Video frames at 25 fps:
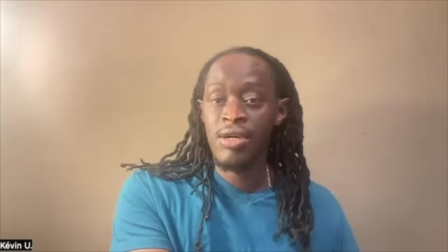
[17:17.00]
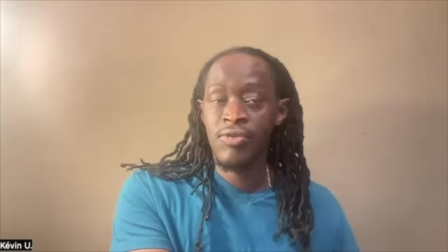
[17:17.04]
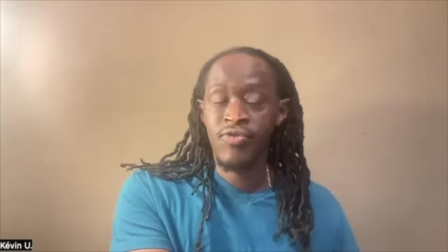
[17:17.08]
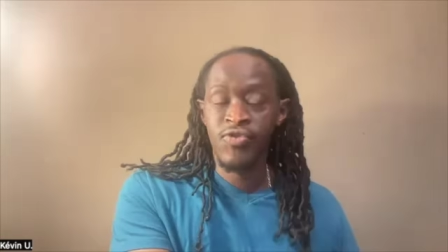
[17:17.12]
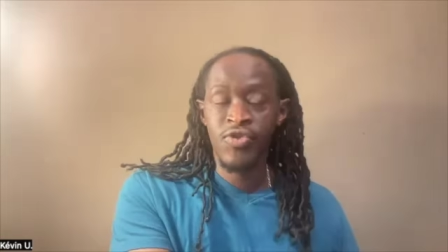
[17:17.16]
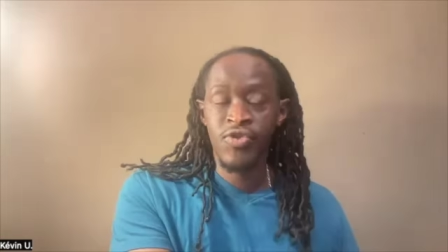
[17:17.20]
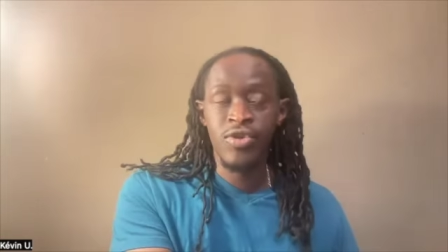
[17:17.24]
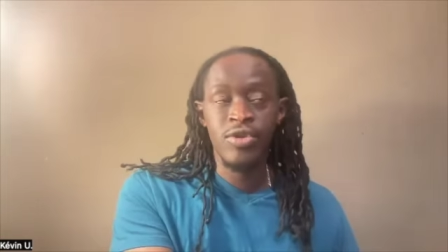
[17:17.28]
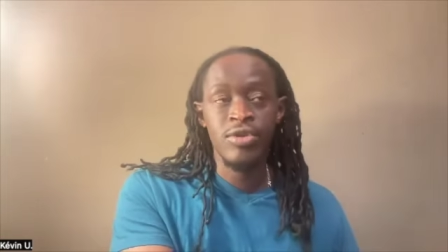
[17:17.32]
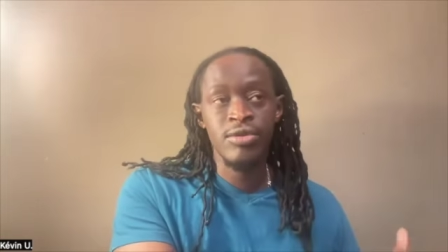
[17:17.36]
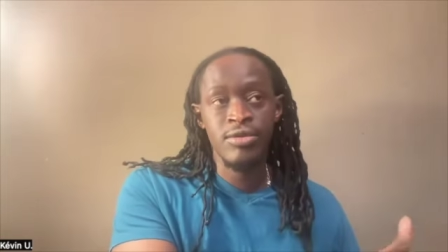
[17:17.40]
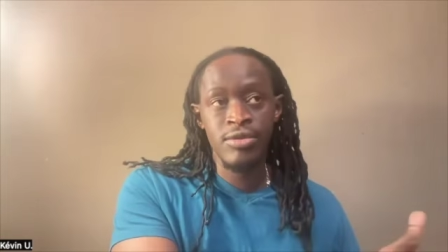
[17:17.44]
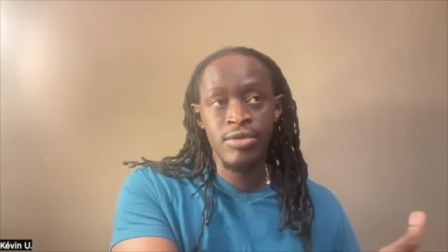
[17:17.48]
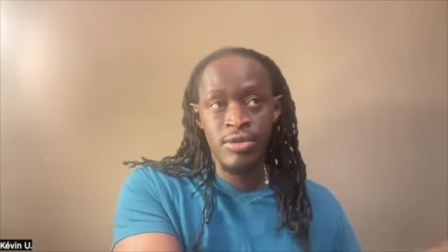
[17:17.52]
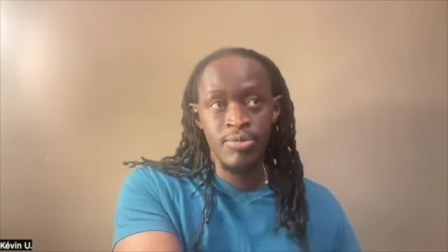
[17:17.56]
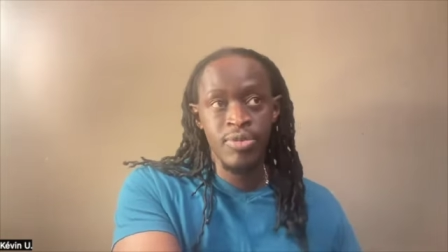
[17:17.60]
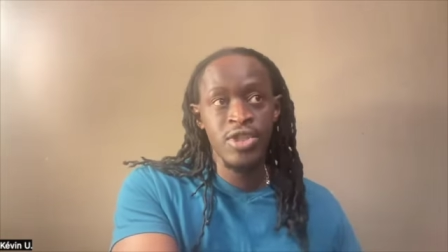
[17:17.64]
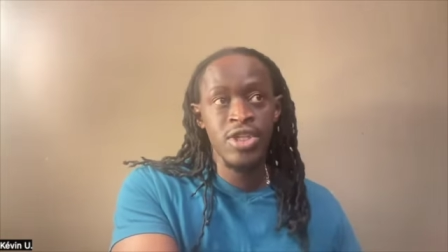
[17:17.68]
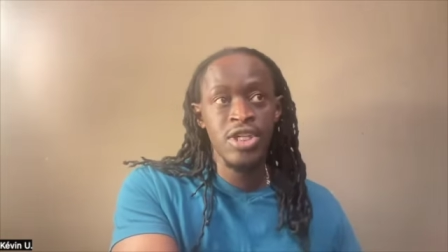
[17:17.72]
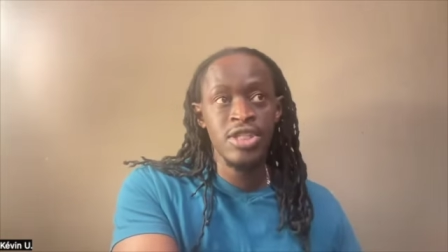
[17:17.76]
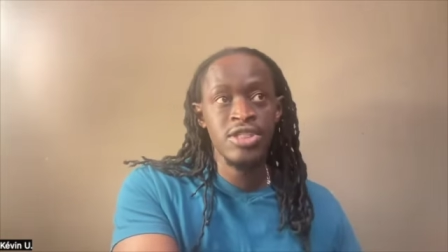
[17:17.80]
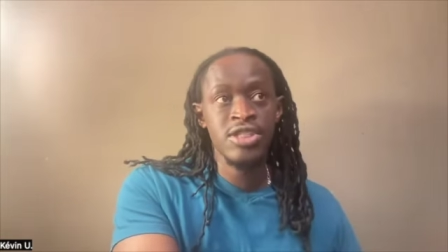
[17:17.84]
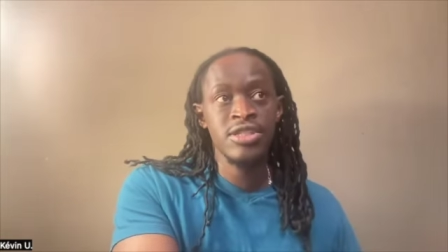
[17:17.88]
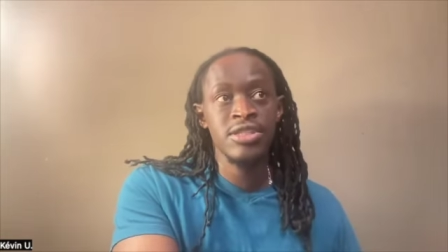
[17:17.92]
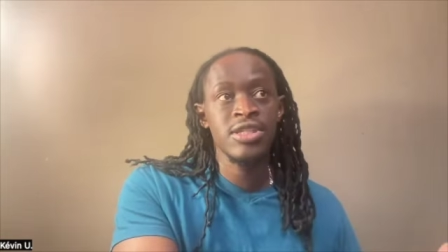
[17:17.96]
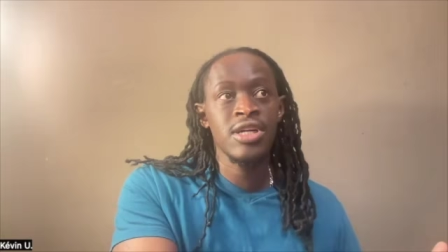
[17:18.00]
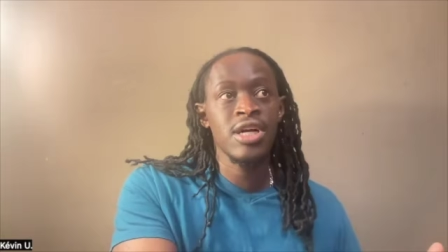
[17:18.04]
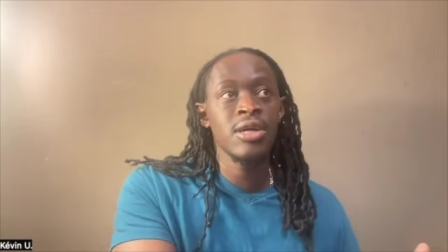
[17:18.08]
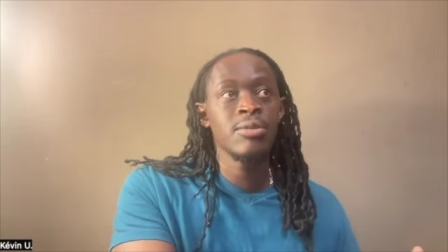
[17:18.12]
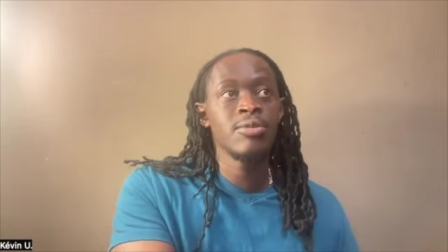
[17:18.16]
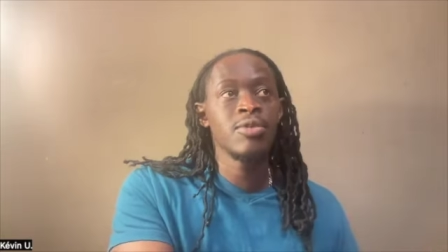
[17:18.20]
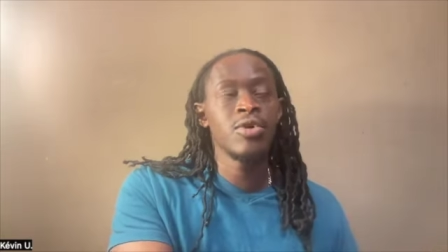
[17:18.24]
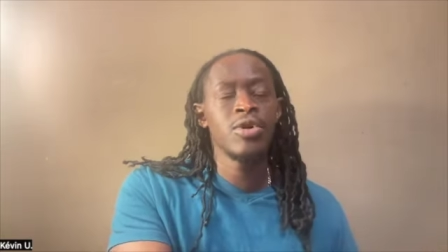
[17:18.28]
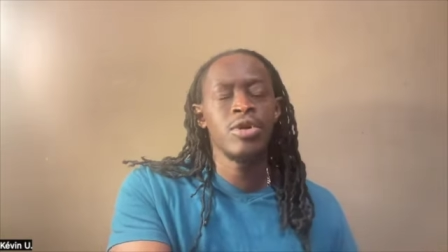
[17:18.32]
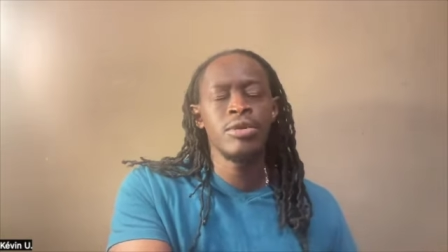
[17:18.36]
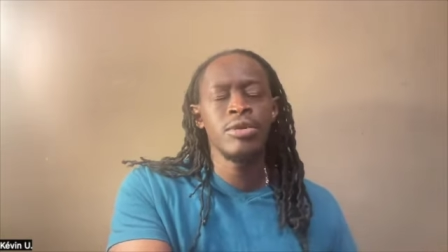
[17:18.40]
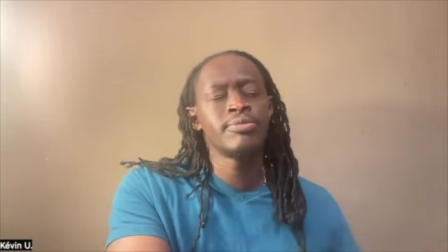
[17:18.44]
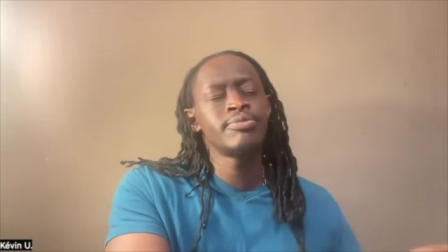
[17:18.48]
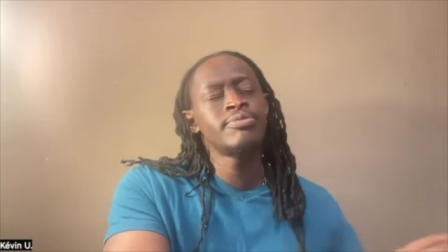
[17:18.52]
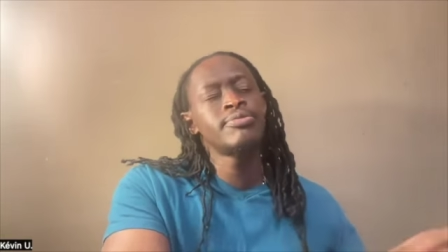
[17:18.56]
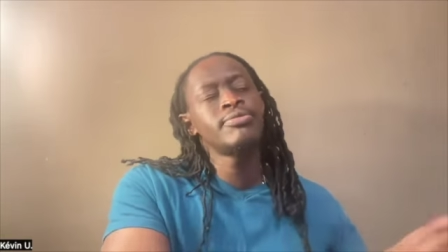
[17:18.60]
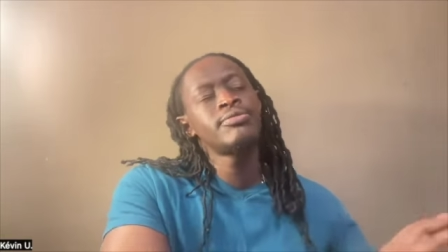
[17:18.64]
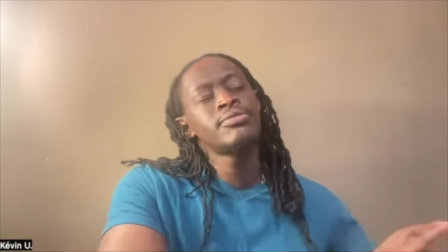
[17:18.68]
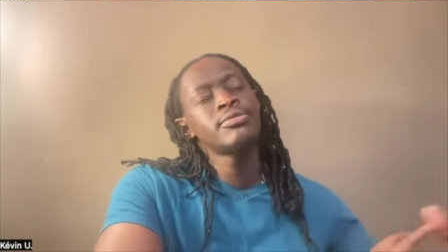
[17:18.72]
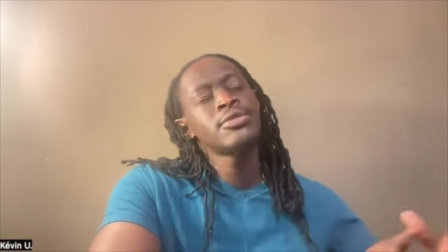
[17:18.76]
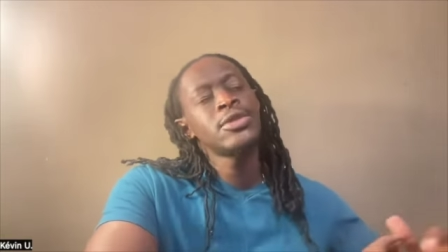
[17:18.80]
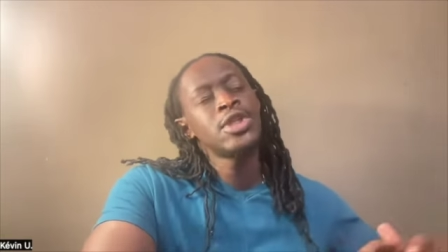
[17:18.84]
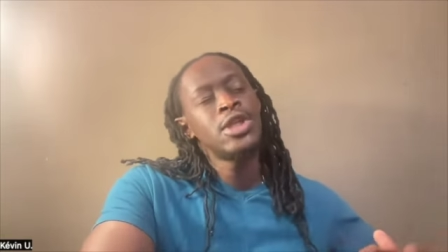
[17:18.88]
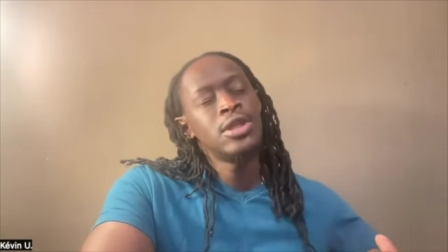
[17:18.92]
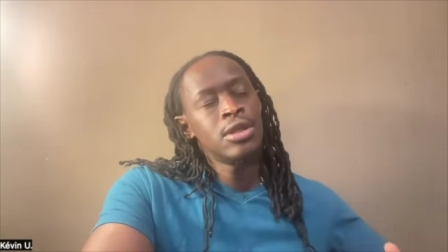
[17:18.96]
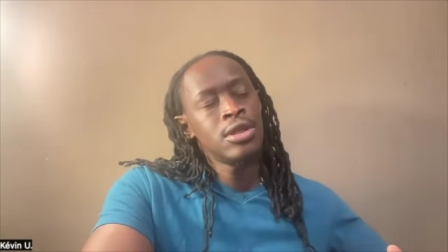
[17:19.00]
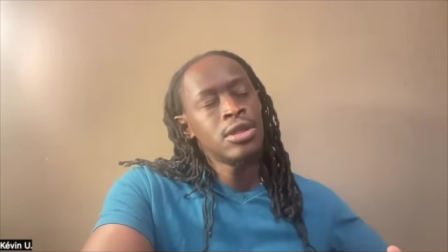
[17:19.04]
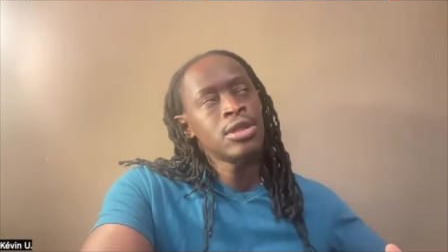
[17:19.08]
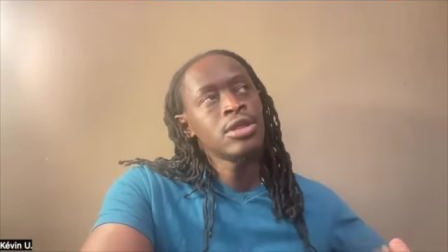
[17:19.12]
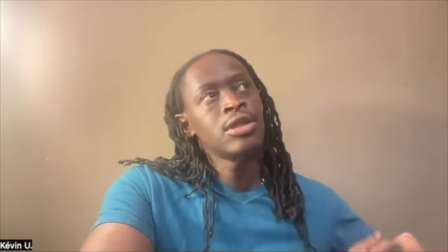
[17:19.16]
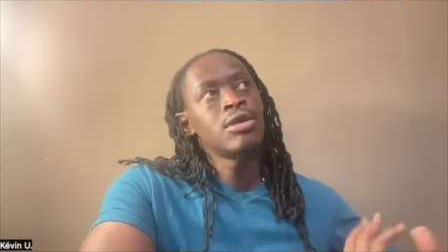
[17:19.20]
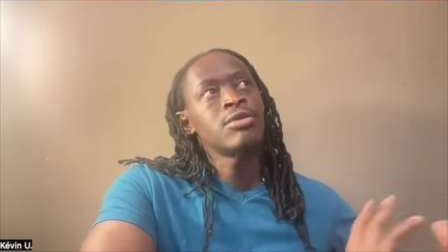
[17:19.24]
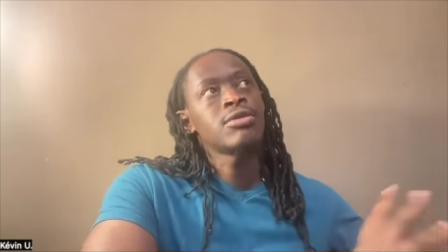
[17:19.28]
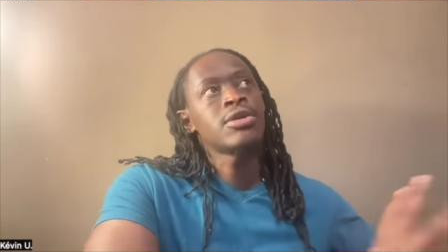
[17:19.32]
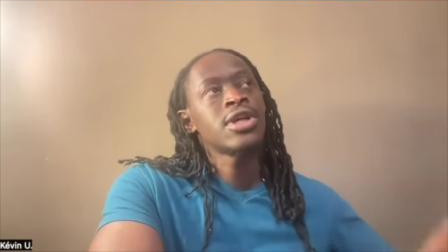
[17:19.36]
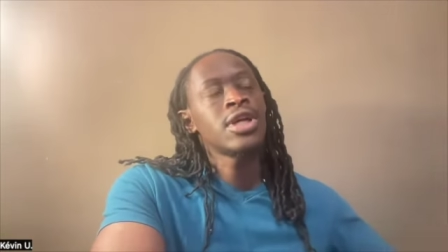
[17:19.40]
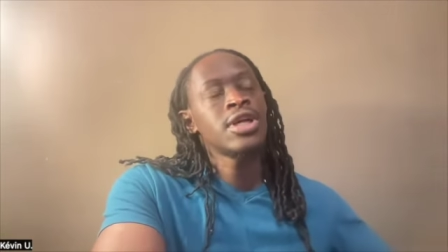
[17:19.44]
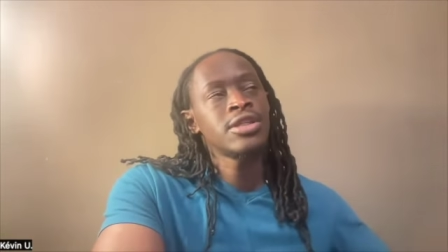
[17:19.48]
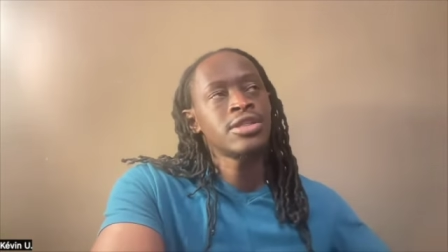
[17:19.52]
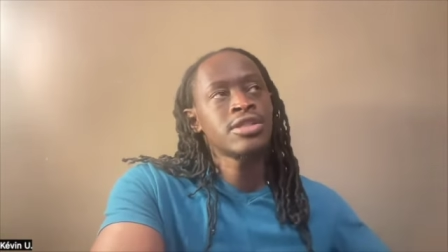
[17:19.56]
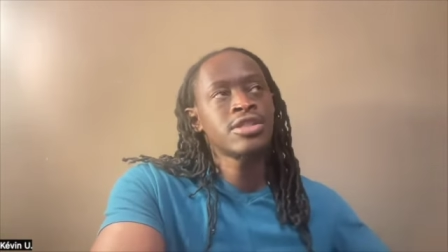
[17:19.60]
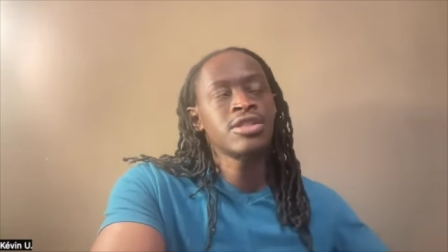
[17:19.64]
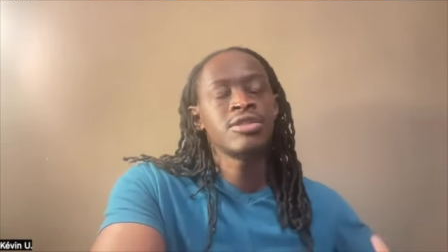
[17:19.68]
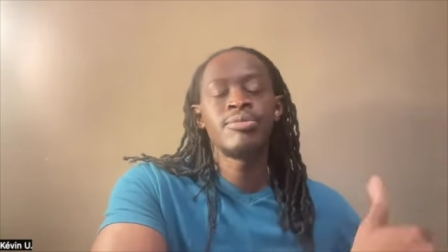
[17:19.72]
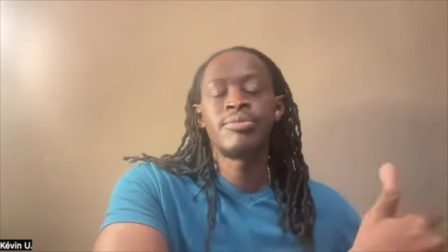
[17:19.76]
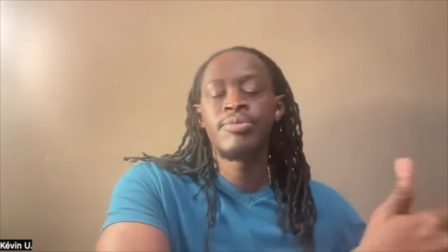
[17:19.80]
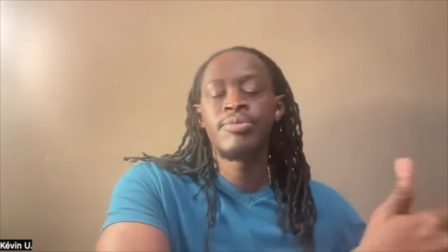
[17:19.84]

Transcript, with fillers: for the production time or location